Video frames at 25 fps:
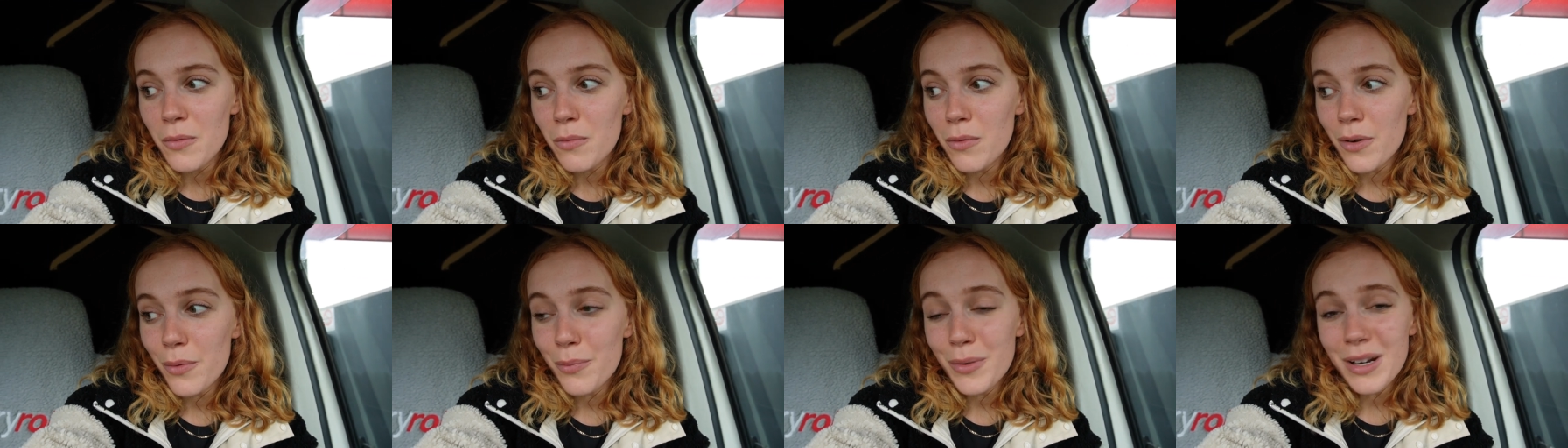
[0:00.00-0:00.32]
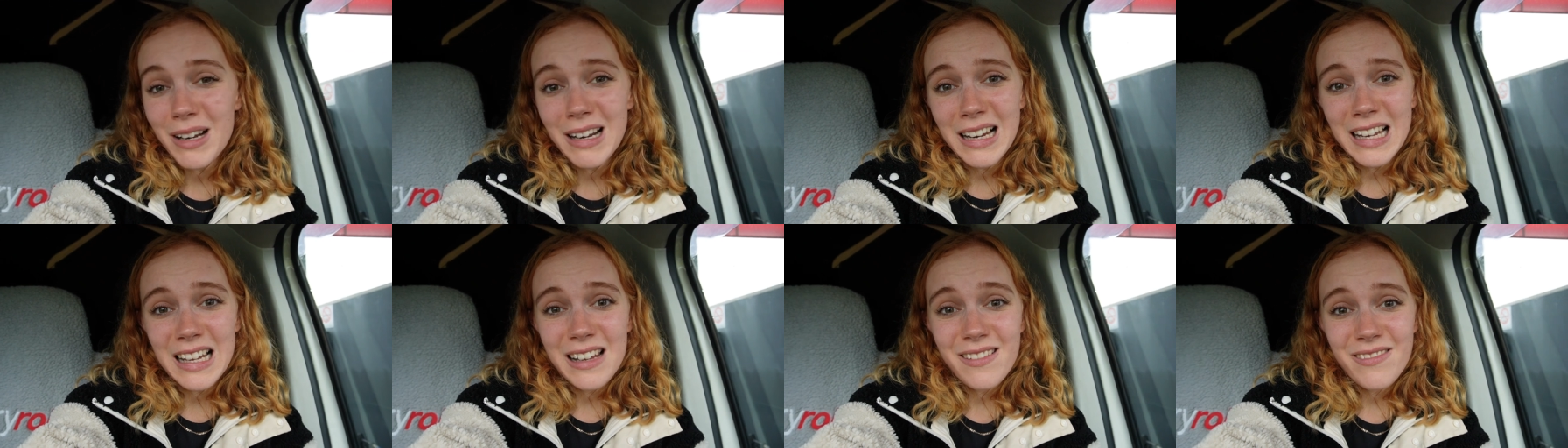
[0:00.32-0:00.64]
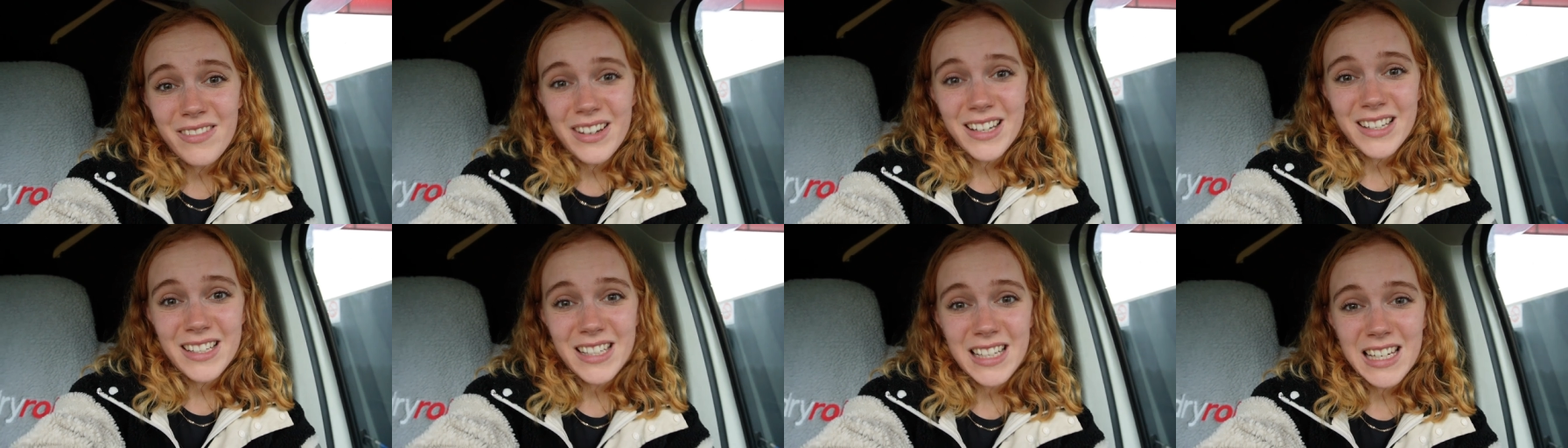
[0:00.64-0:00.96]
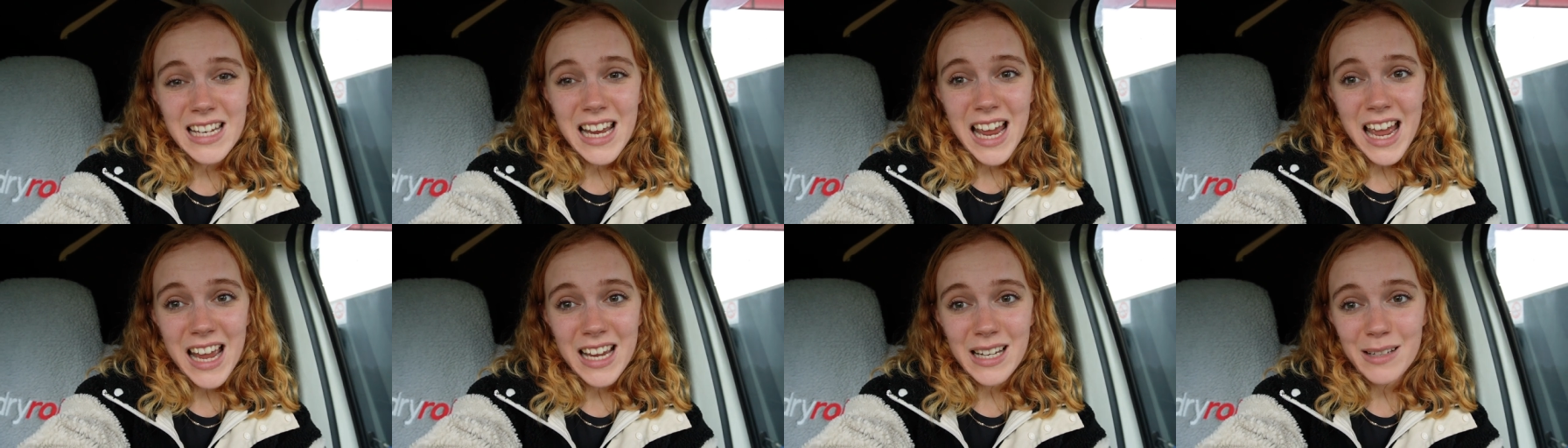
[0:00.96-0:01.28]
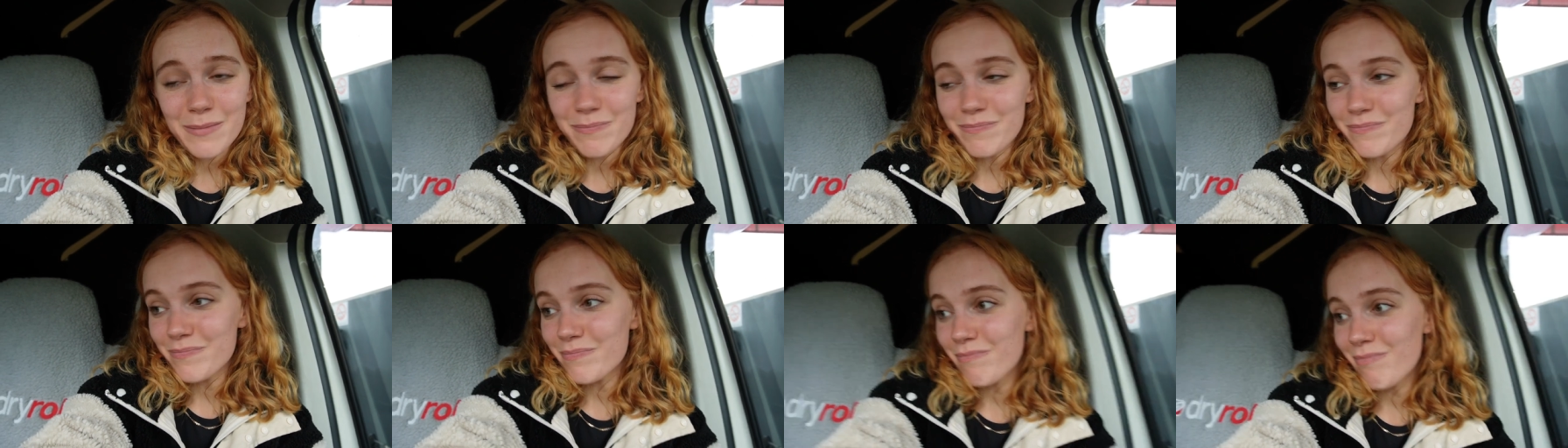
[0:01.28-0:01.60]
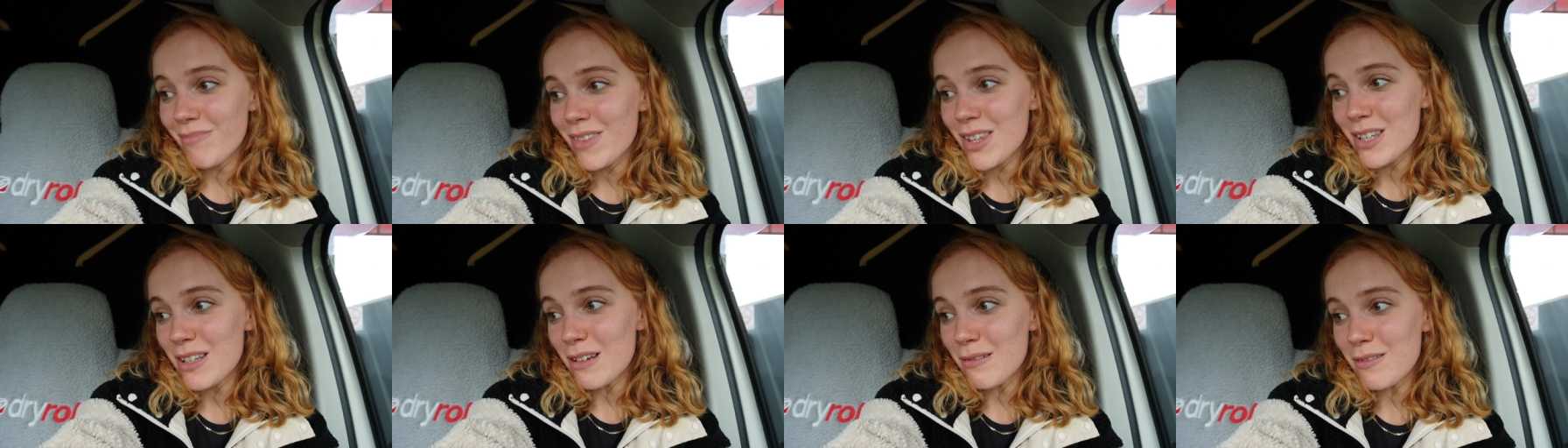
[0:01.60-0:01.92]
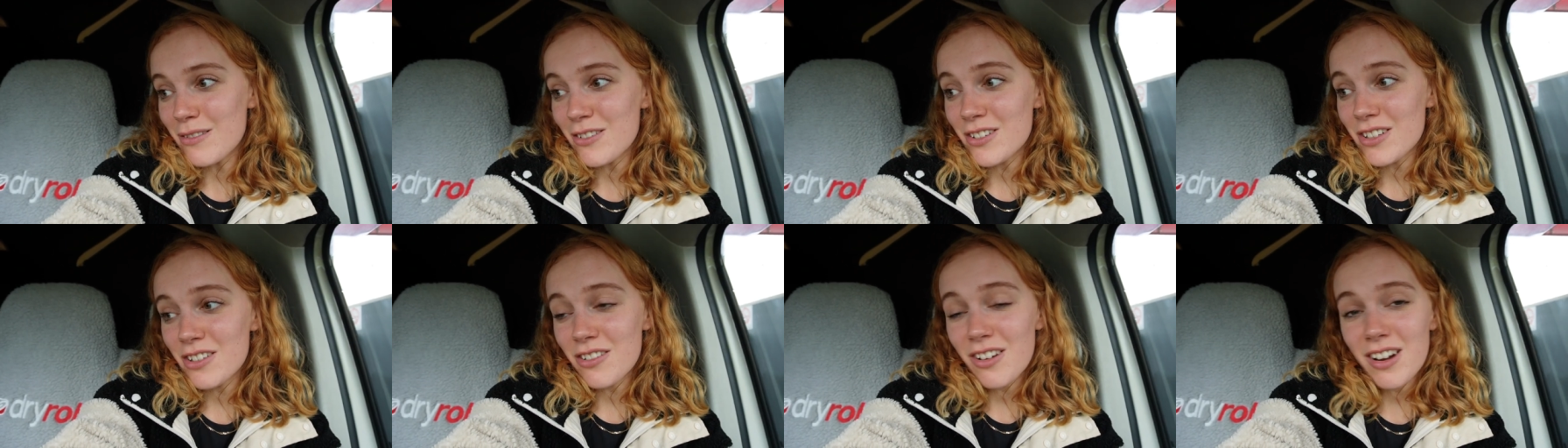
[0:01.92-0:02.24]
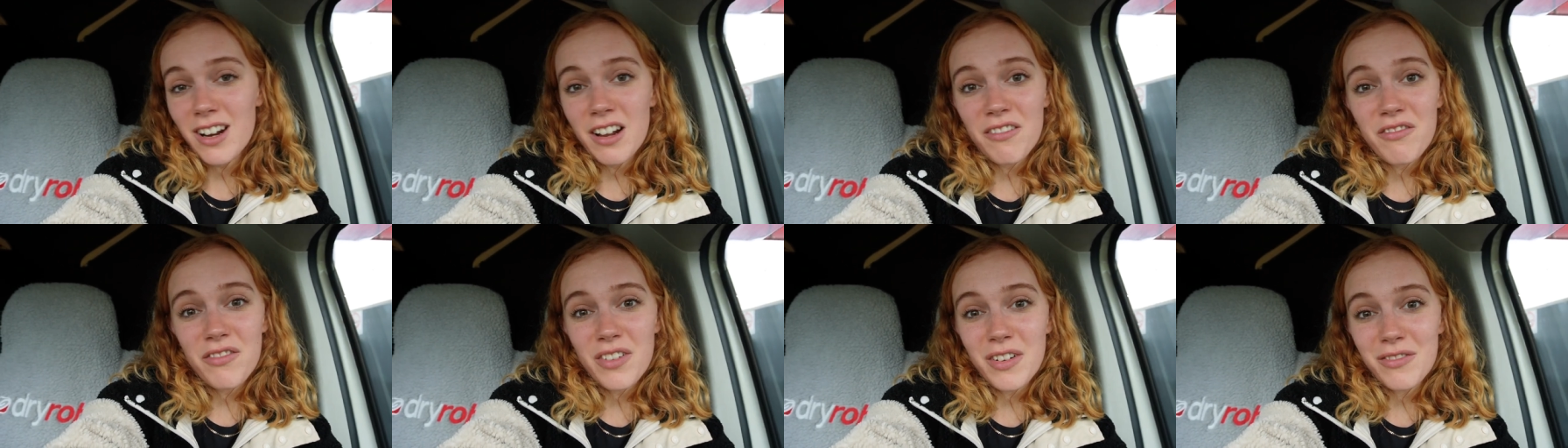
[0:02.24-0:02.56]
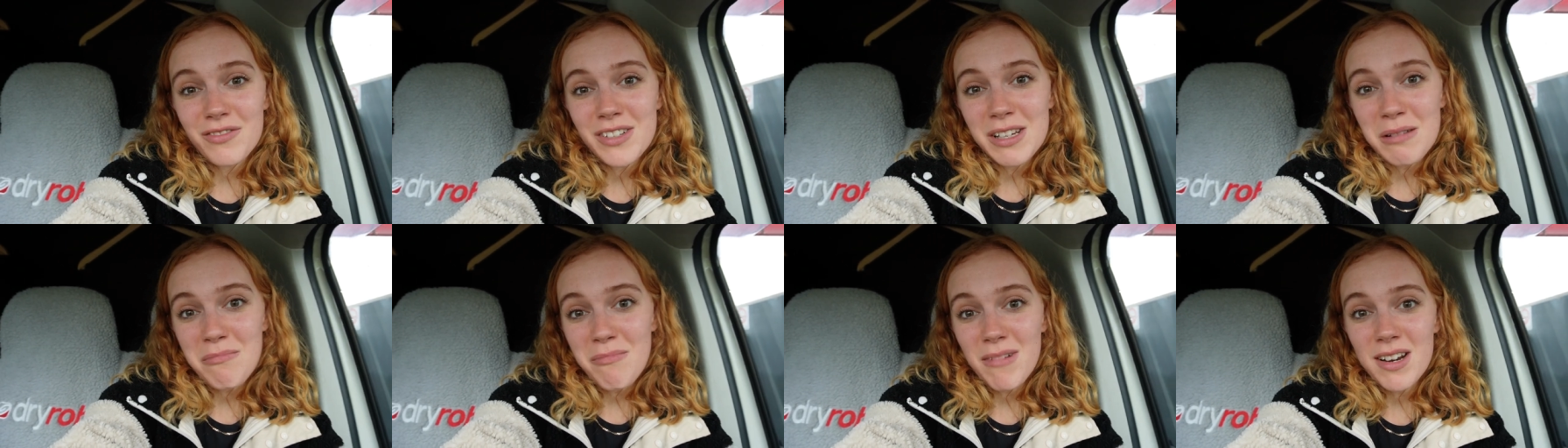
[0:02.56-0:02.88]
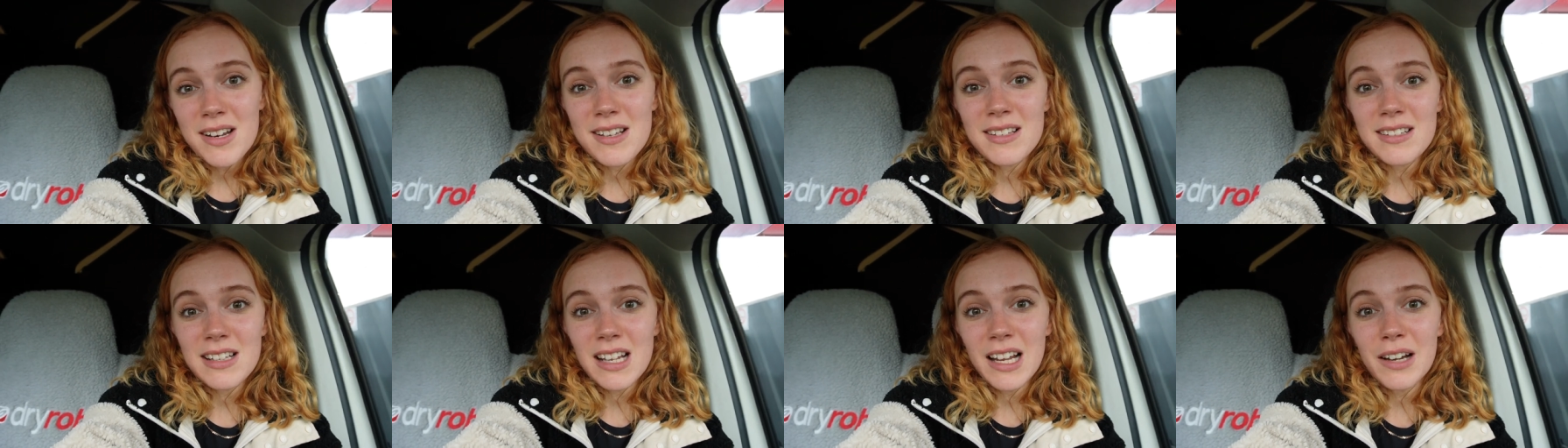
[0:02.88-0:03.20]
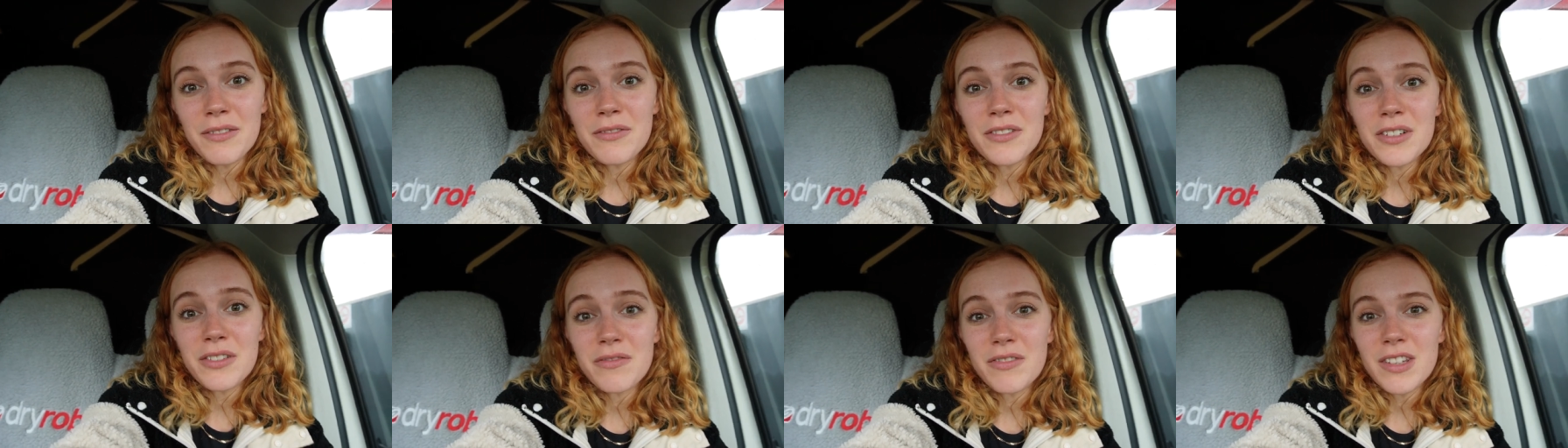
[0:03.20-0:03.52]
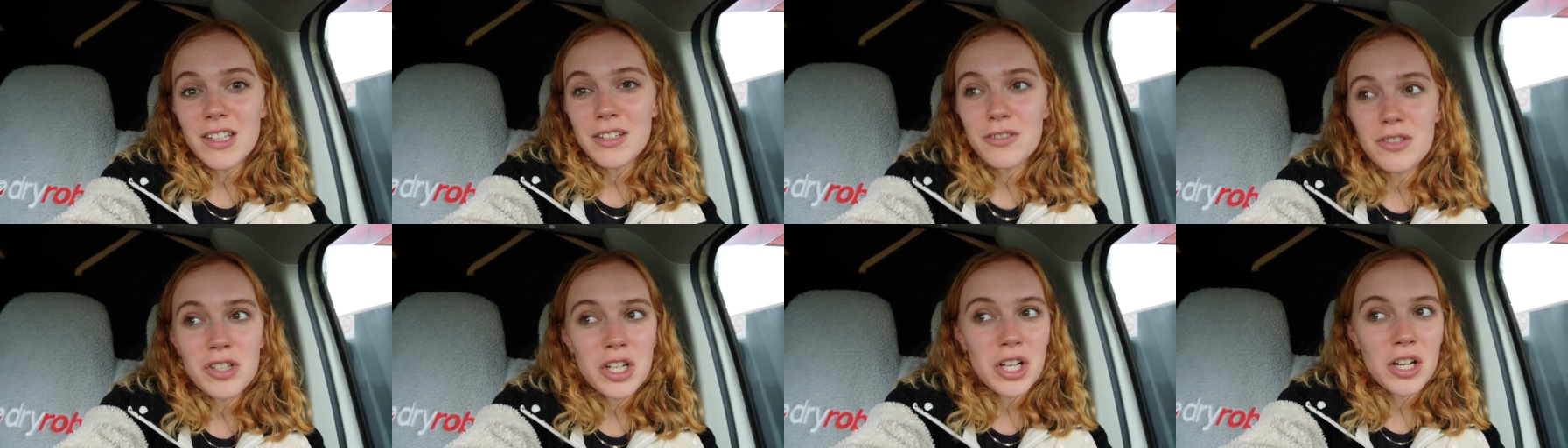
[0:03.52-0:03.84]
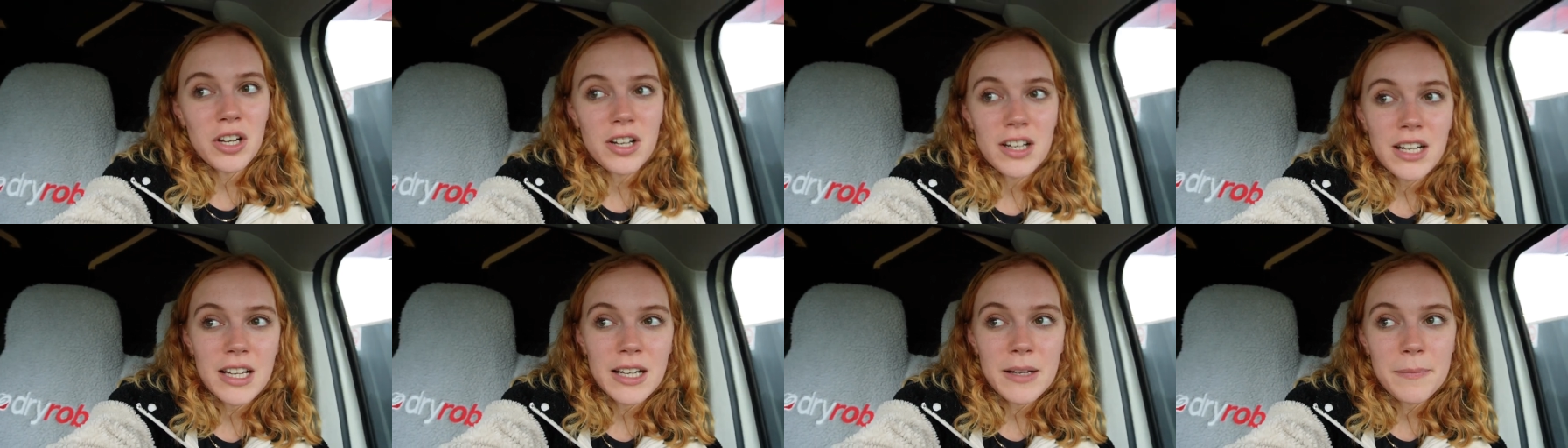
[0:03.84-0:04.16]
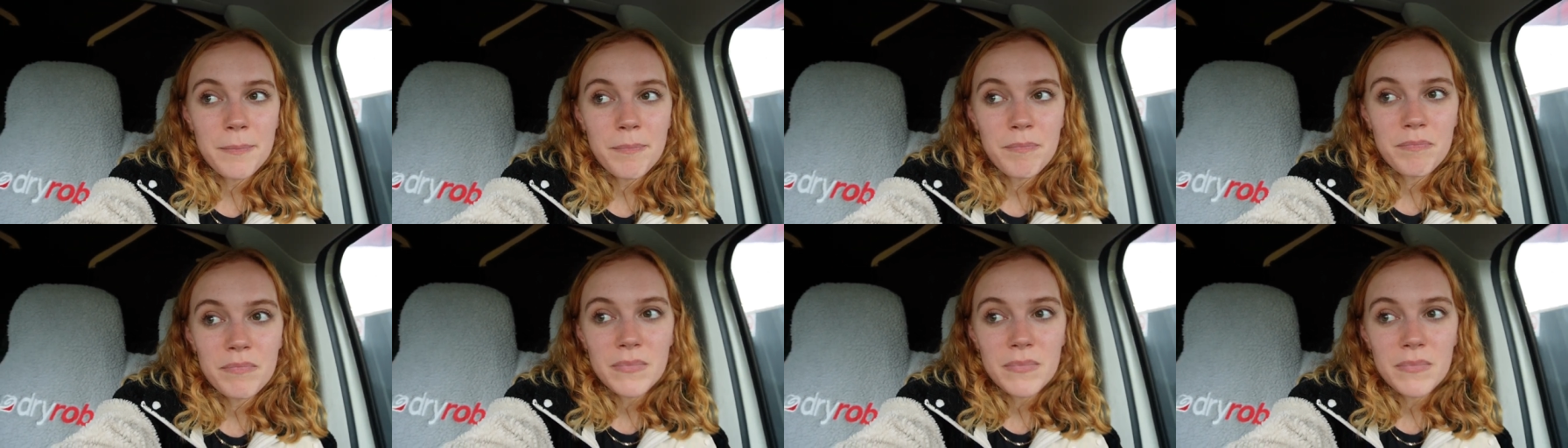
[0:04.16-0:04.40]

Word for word: when we leave it today so we've only got like 15 minutes left of this journey